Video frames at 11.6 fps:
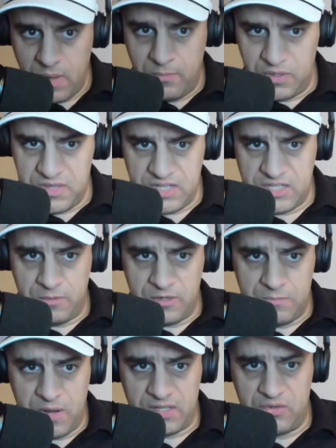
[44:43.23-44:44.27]
maybe put things in
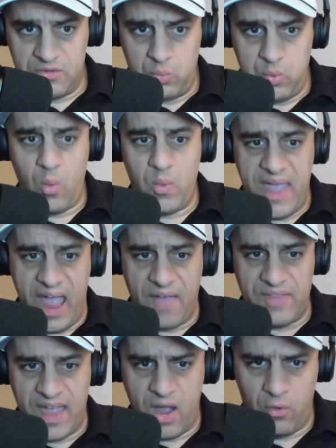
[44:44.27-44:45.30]
perspective to what we
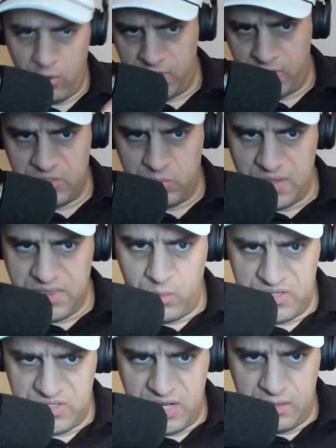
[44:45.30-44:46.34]
have now versus what there
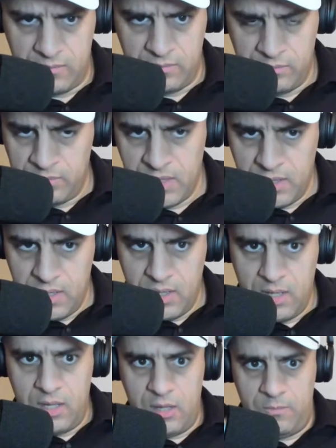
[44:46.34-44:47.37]
was then.
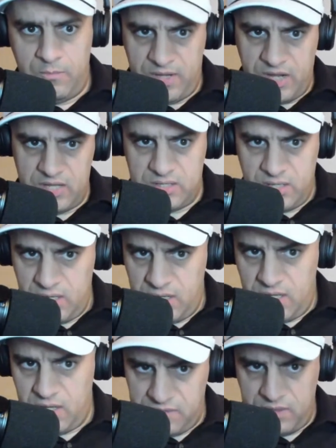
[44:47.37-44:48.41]
Because
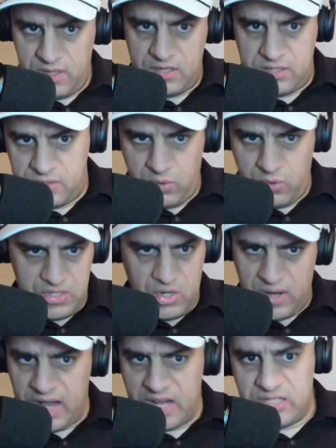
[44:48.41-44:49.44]
if it's
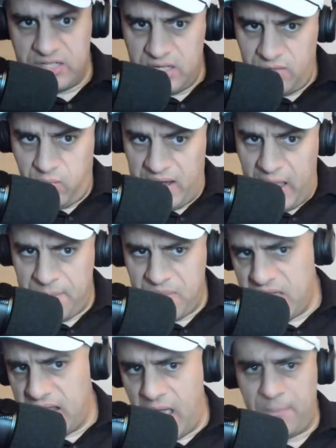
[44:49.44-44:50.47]
the old adage, if what
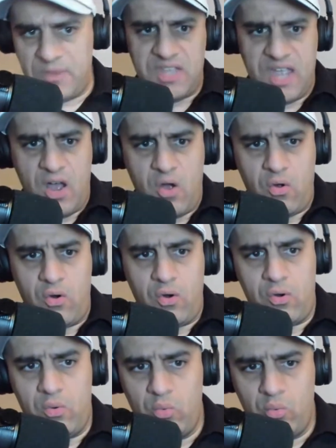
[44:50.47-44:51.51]
happened then happens now,
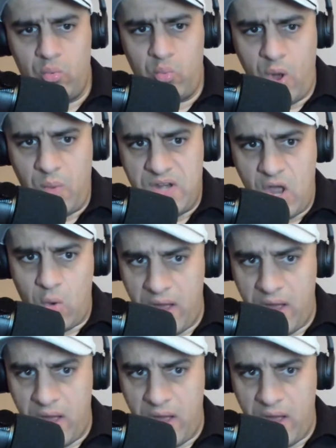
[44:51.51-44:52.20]
or what we